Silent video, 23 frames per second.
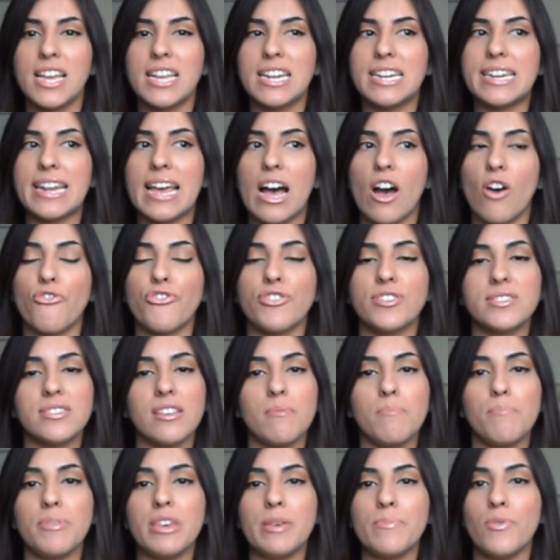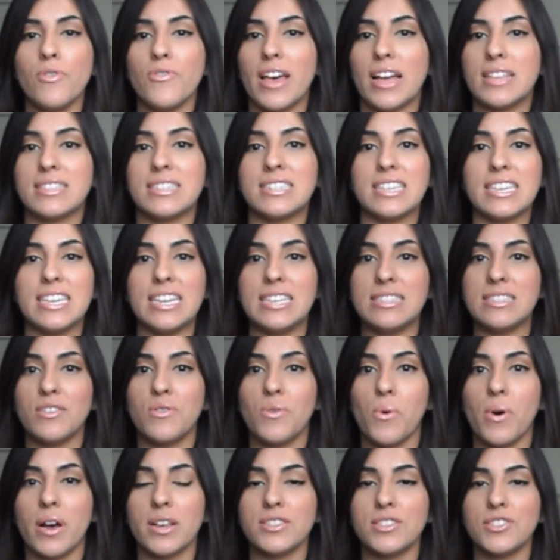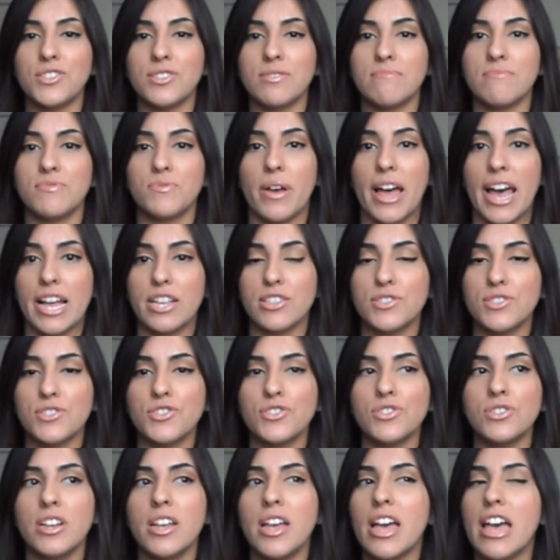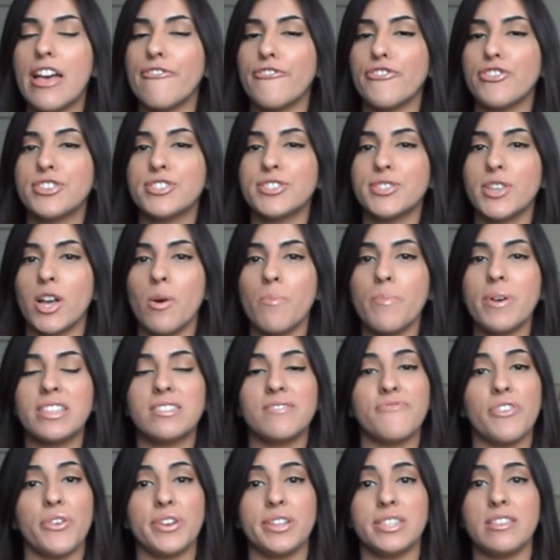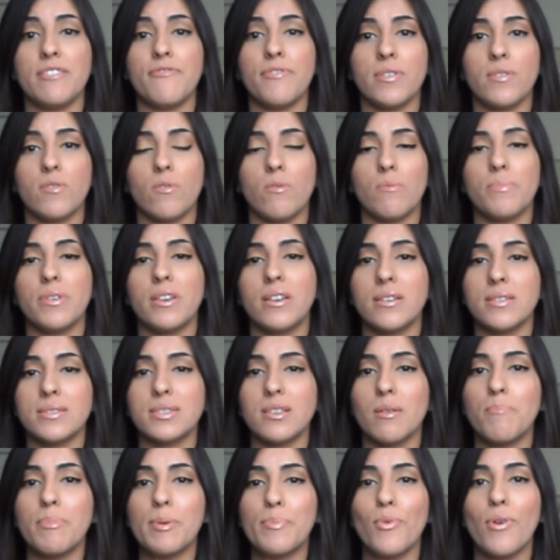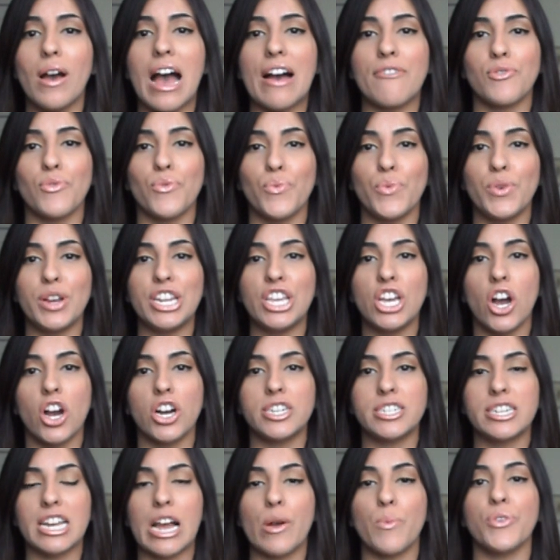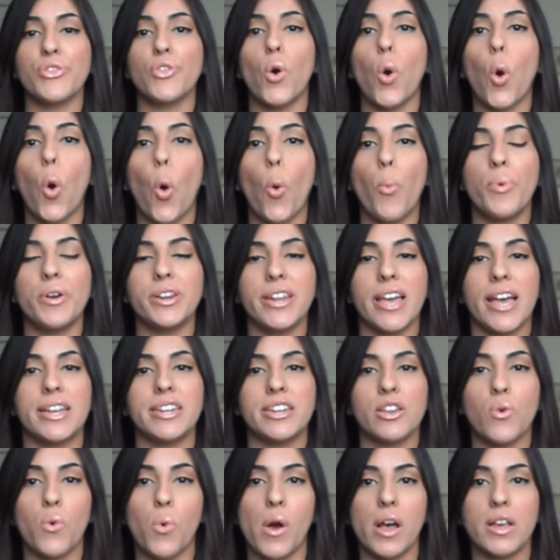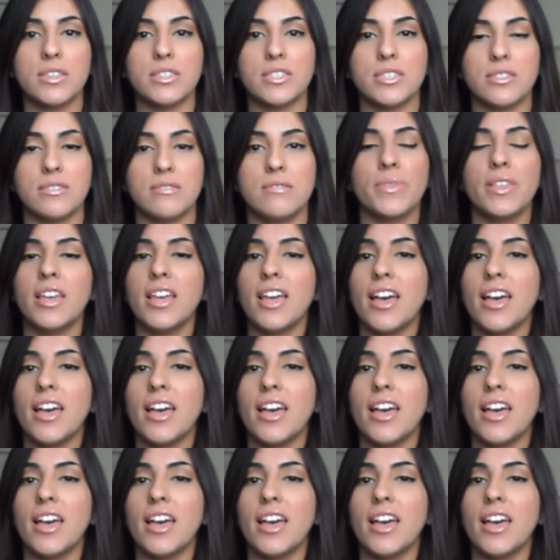Now, for some people, that's an easy question to answer, and for some, it's very difficult because some people have a really hard time with open-ended questions.